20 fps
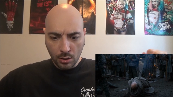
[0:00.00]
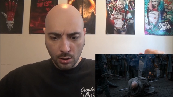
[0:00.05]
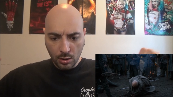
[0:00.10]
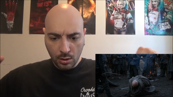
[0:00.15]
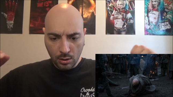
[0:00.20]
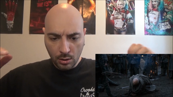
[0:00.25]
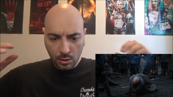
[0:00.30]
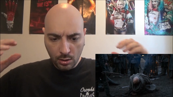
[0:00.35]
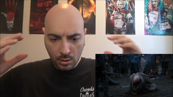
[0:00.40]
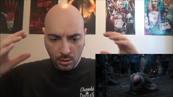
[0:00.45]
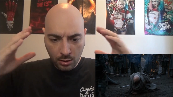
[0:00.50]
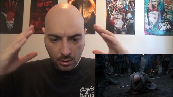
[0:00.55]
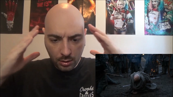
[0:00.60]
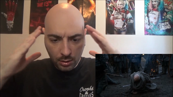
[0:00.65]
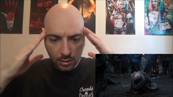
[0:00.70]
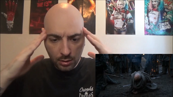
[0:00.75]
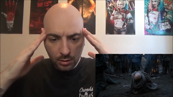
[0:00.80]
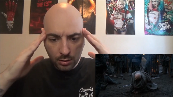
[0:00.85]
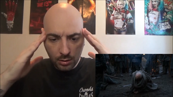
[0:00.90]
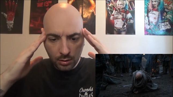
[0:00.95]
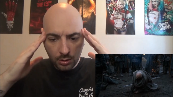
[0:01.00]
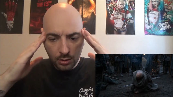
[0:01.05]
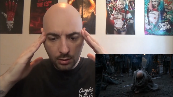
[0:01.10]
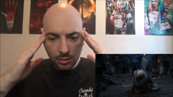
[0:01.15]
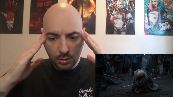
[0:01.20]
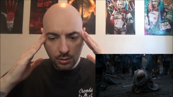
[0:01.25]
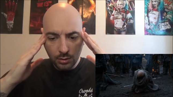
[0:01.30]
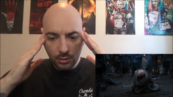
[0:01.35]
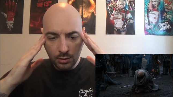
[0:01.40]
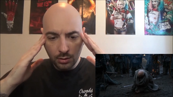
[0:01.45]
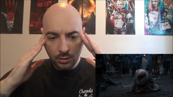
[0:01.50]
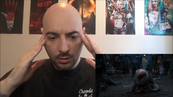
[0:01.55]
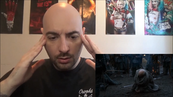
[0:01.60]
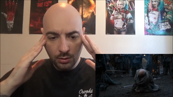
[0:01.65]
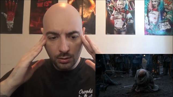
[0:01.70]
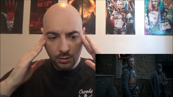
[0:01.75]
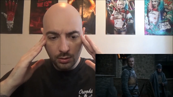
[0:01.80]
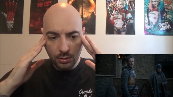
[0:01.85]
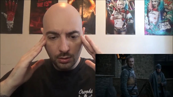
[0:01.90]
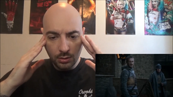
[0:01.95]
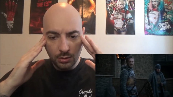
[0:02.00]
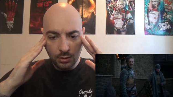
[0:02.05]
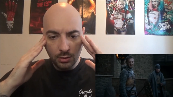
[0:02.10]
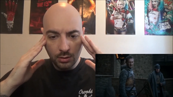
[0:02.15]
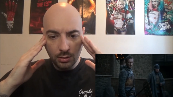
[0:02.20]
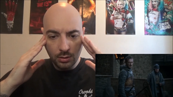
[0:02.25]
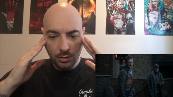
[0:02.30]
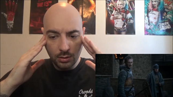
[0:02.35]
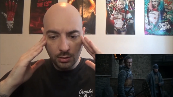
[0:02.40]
(silence)